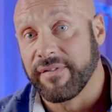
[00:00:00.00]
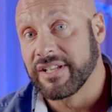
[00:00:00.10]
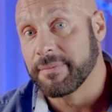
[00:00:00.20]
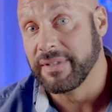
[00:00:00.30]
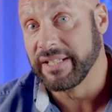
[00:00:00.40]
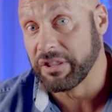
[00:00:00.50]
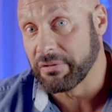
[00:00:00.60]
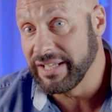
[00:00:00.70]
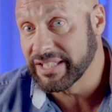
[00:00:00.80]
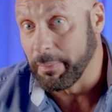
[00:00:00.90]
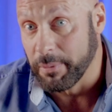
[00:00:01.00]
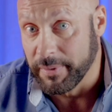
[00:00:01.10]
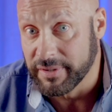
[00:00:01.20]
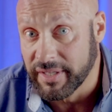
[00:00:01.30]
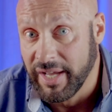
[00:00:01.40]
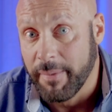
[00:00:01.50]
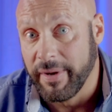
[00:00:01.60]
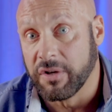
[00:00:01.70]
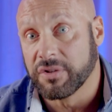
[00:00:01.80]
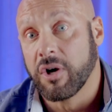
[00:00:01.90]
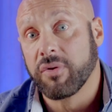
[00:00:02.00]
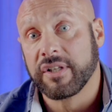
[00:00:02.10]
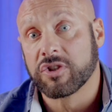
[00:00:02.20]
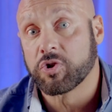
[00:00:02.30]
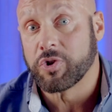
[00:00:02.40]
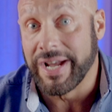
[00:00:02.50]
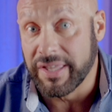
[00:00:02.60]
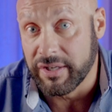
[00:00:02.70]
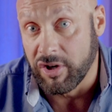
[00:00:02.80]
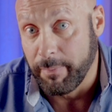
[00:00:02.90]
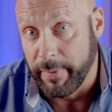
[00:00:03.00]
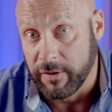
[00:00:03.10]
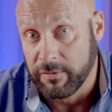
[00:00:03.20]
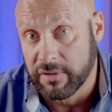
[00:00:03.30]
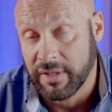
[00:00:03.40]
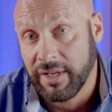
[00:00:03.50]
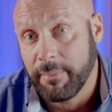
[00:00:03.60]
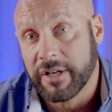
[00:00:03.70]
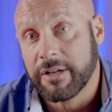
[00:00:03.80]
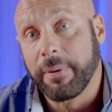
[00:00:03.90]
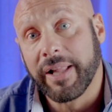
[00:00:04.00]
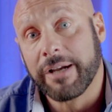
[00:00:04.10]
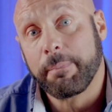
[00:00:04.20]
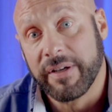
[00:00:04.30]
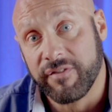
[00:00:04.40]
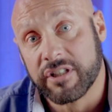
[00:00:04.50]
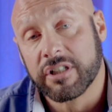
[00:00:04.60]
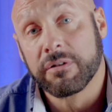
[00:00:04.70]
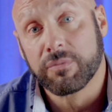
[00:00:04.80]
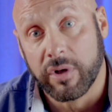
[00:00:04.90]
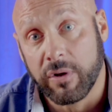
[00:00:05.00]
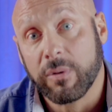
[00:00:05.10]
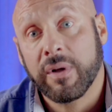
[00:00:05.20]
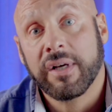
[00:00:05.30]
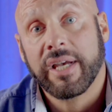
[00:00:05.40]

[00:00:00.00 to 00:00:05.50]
of vitamin D3 supplements, may not only strengthen our bones, but could play a pivotal role